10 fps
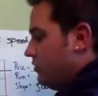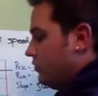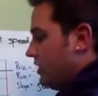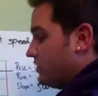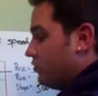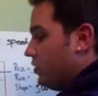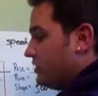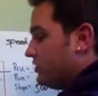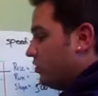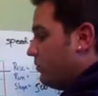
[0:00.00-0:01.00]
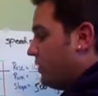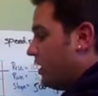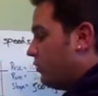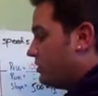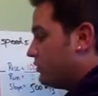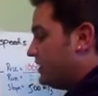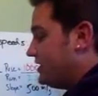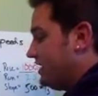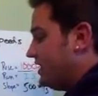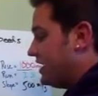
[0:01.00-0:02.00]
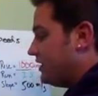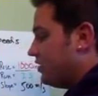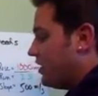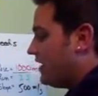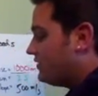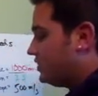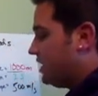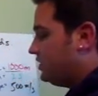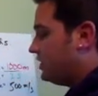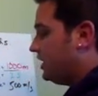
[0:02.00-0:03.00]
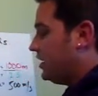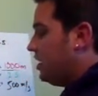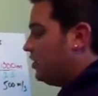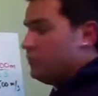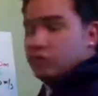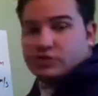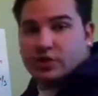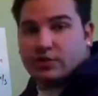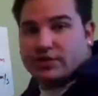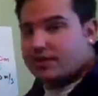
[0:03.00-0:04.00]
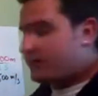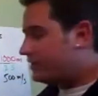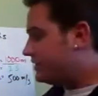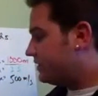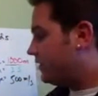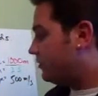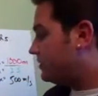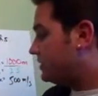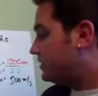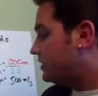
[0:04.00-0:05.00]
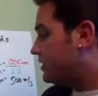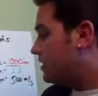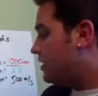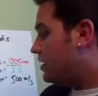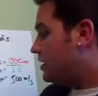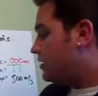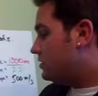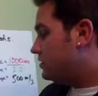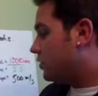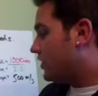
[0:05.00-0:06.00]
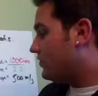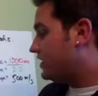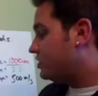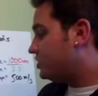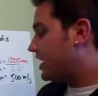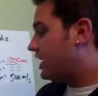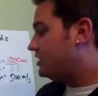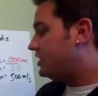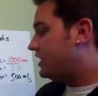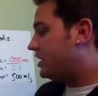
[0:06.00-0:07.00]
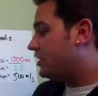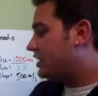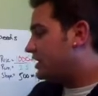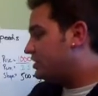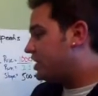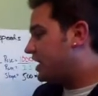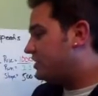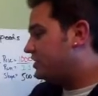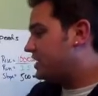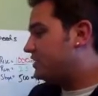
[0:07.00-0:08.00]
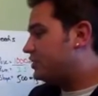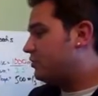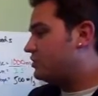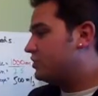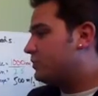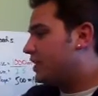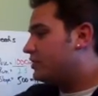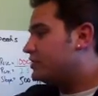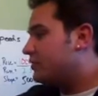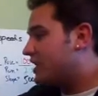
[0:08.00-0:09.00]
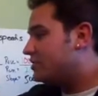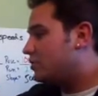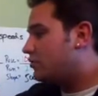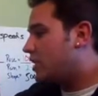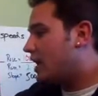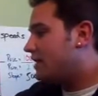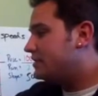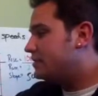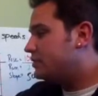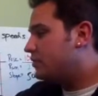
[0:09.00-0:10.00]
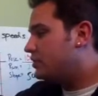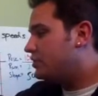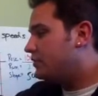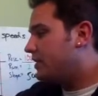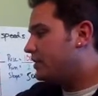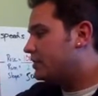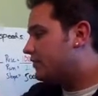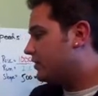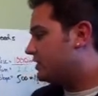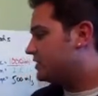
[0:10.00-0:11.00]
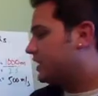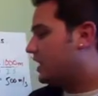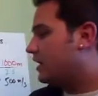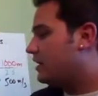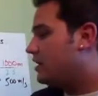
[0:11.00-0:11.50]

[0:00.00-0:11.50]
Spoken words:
That's one slope there. Once we see that the graph's changing, those are going to be different slopes. So at this change here, he changes at 200 meters, so that's our rise. 200 meters for this line.